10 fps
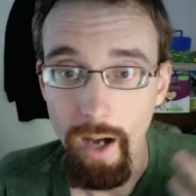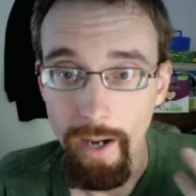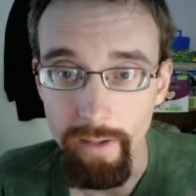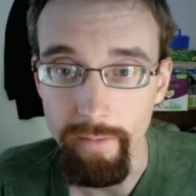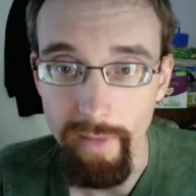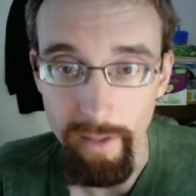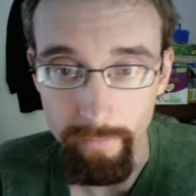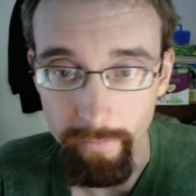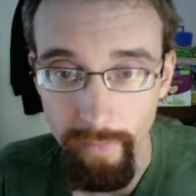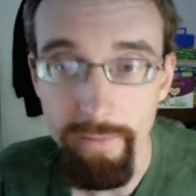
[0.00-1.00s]
could have
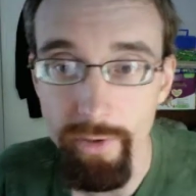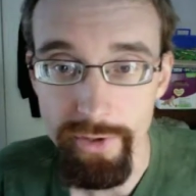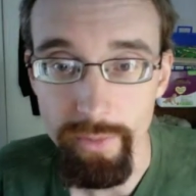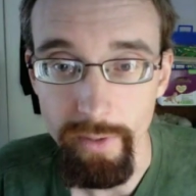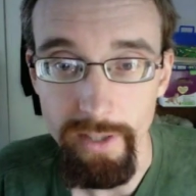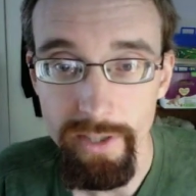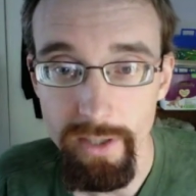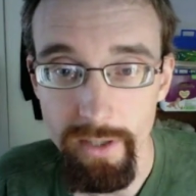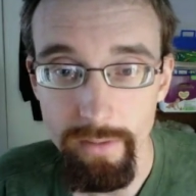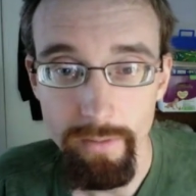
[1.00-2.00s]
then made those tweaks,
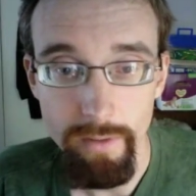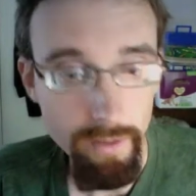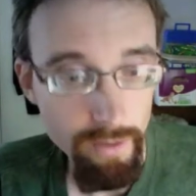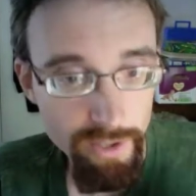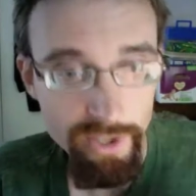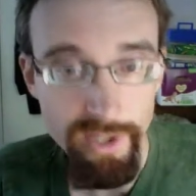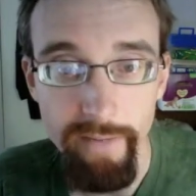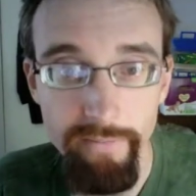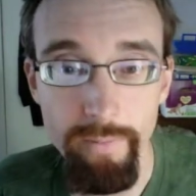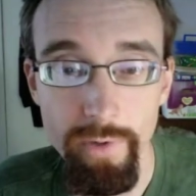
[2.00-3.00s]

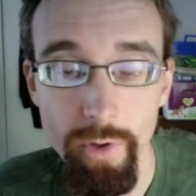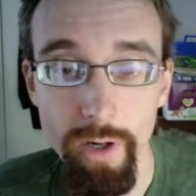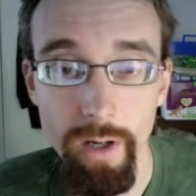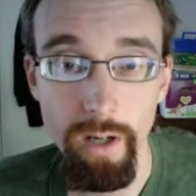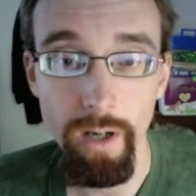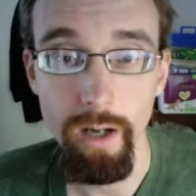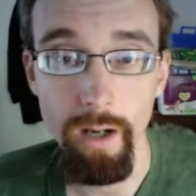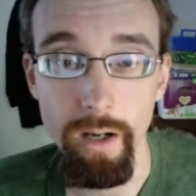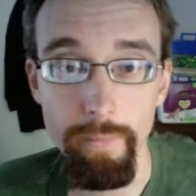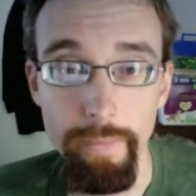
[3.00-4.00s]
saved them to
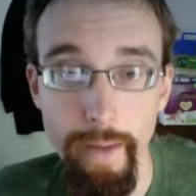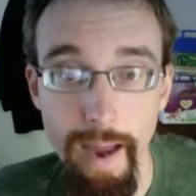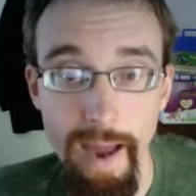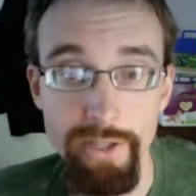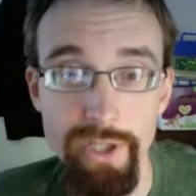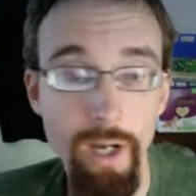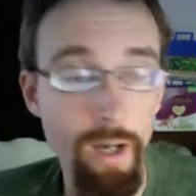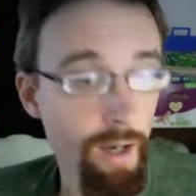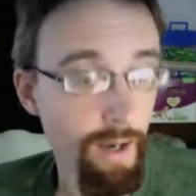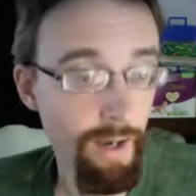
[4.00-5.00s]
a patch,
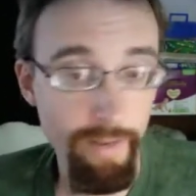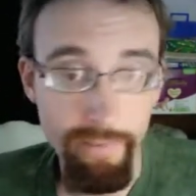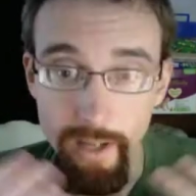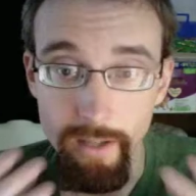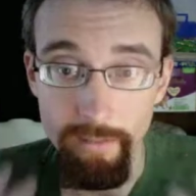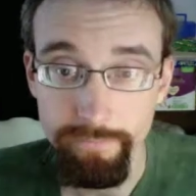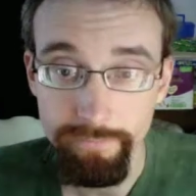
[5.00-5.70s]
and then